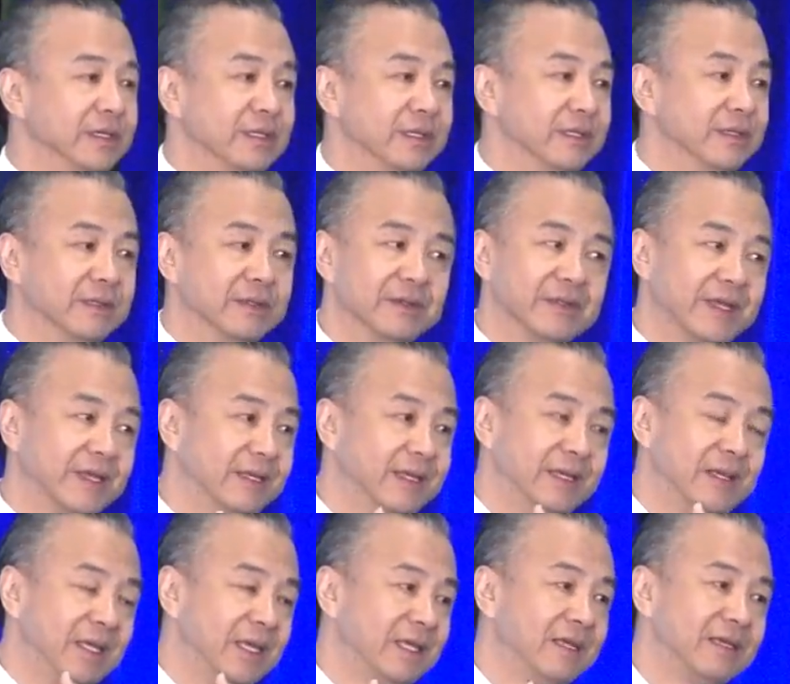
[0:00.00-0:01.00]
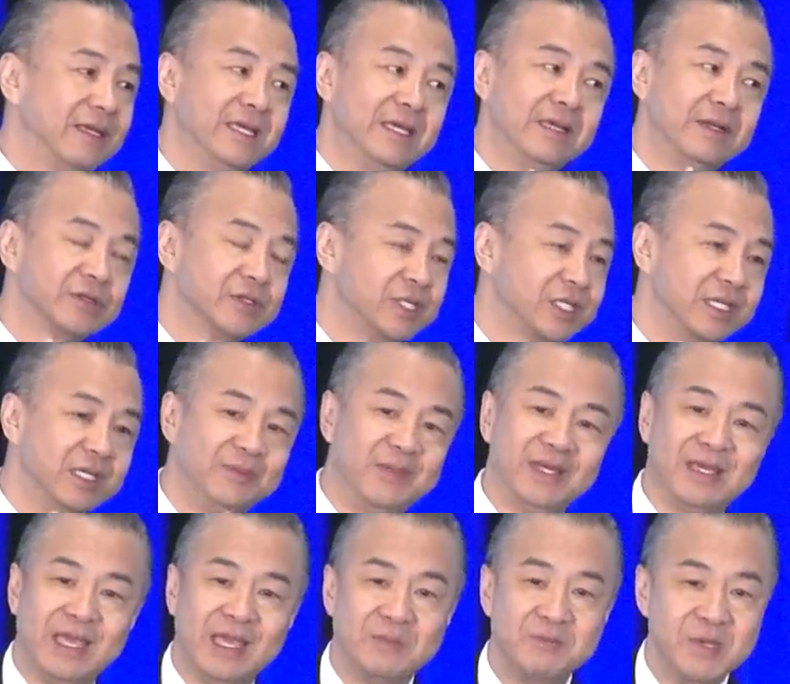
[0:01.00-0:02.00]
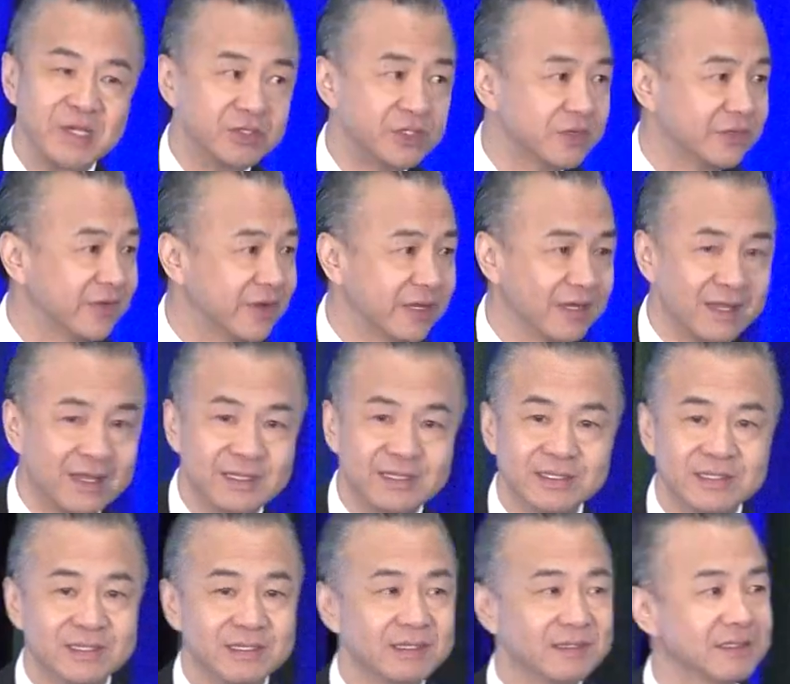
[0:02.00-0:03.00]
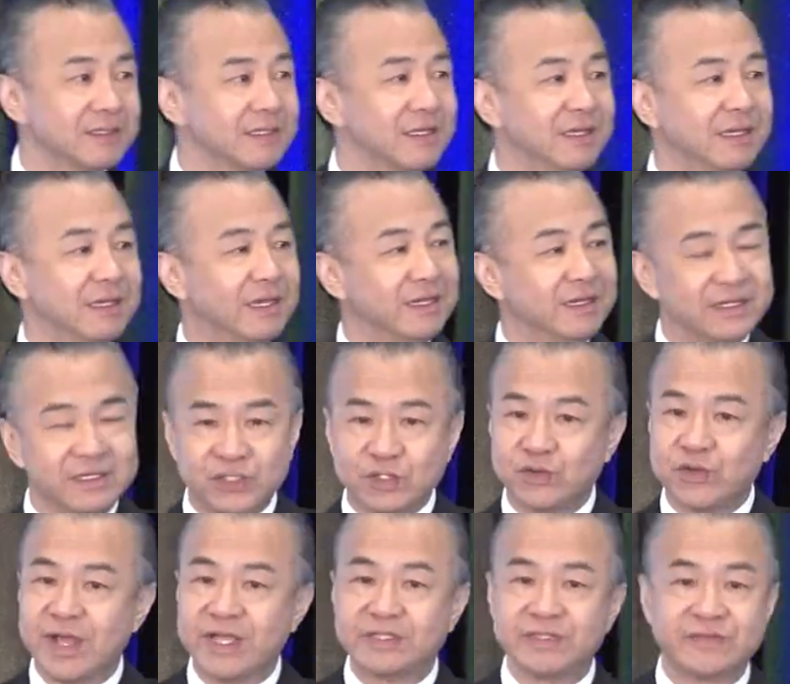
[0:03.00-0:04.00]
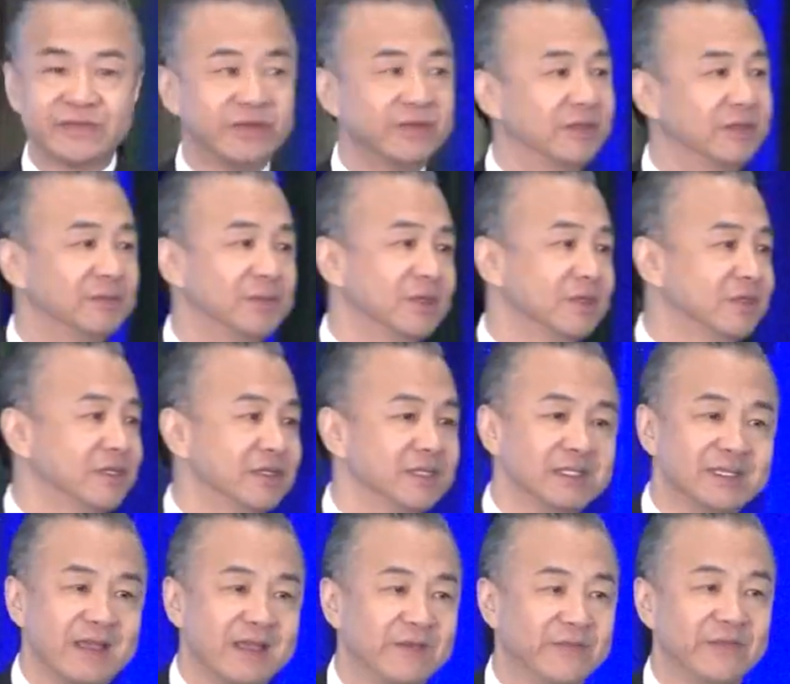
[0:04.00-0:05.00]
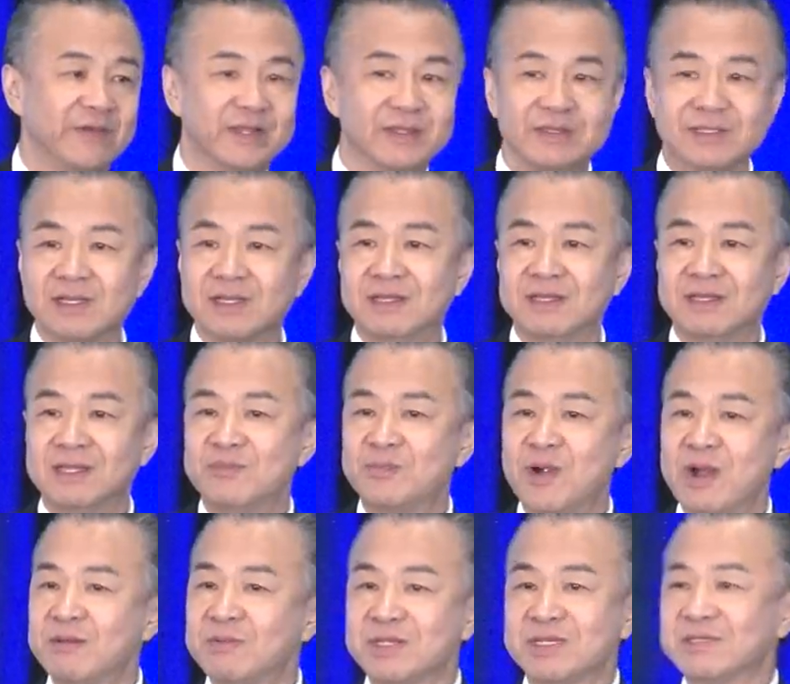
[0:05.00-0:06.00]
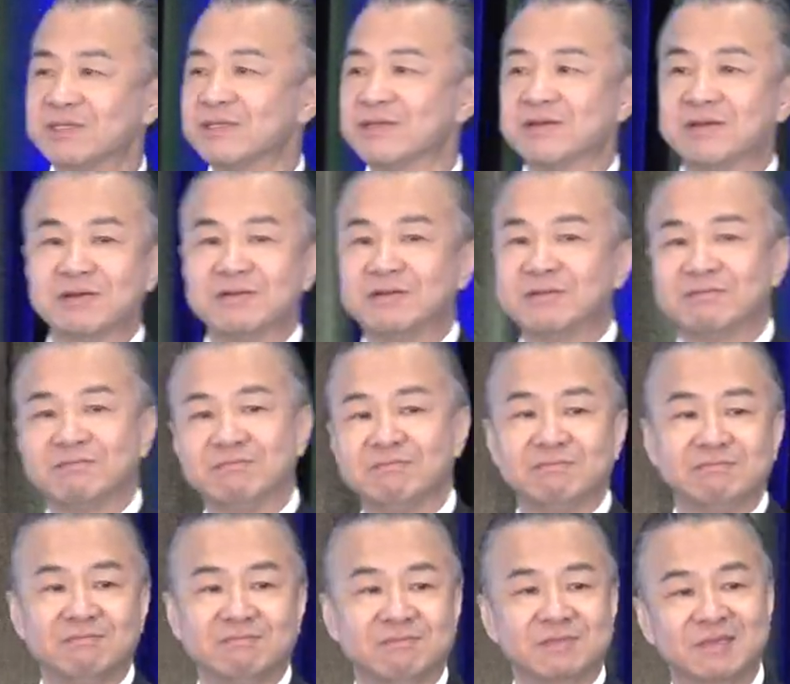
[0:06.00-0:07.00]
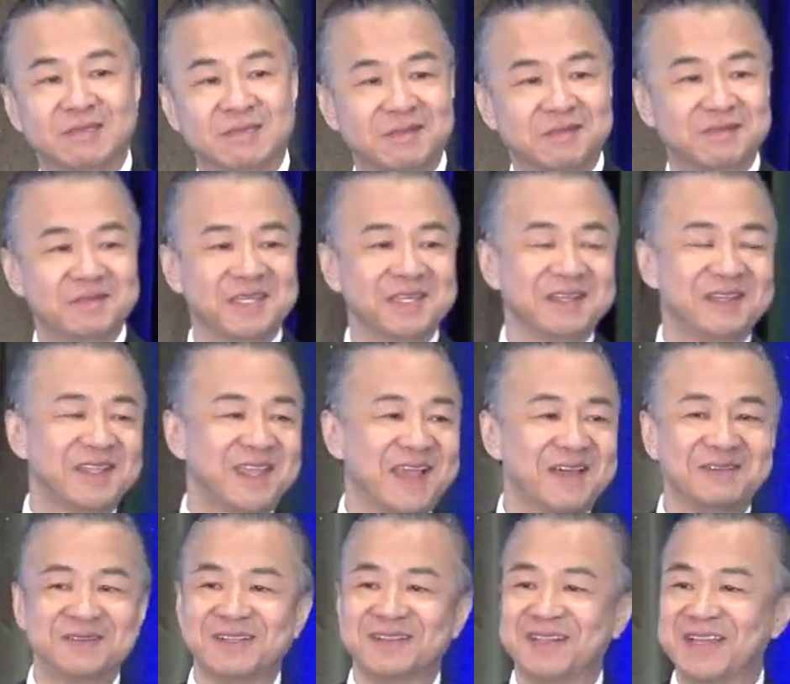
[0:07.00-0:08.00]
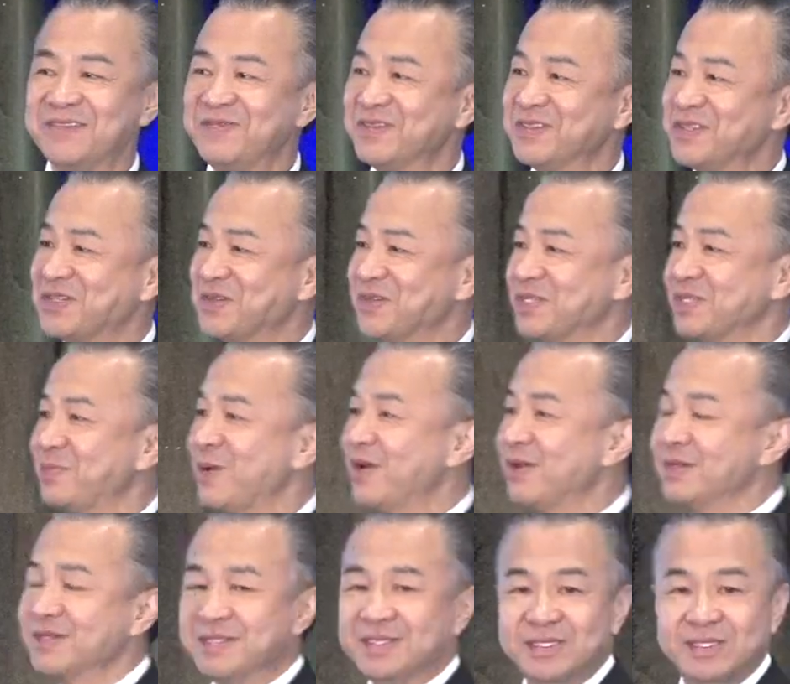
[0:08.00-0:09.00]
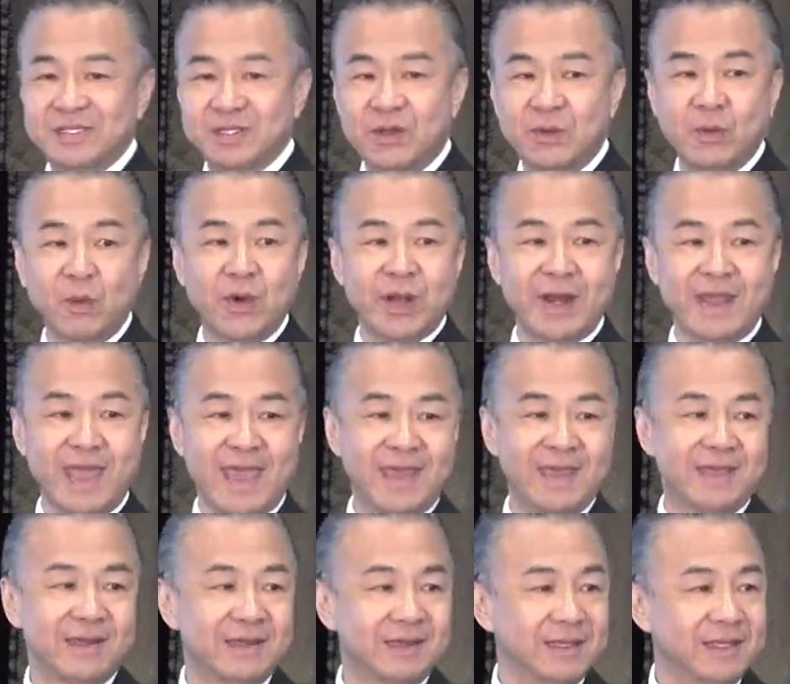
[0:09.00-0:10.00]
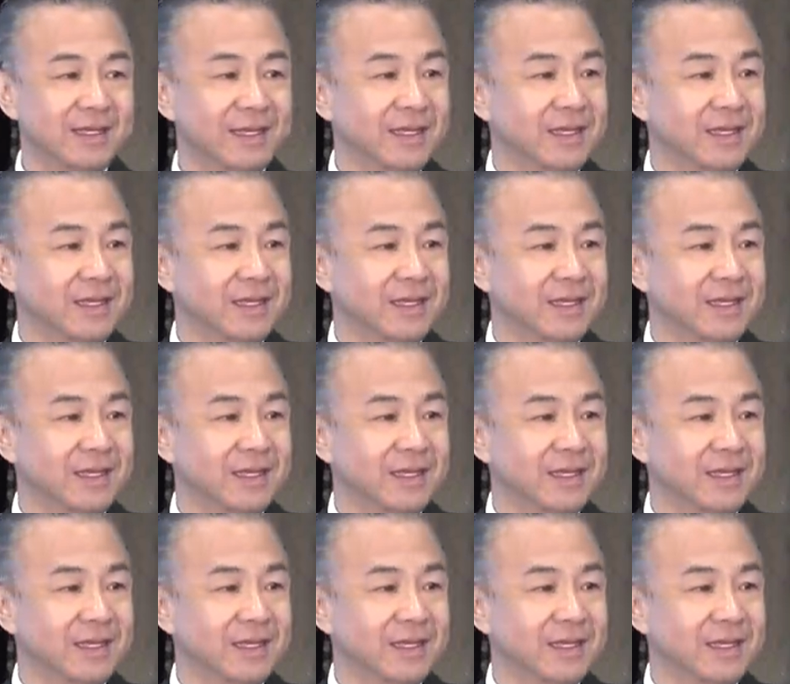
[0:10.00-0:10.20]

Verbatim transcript: you know, then he, he or she became mutual fund licensed and then transferred the book to seg funds, they probably sold, you know, you can count the life insurance policies on one hand.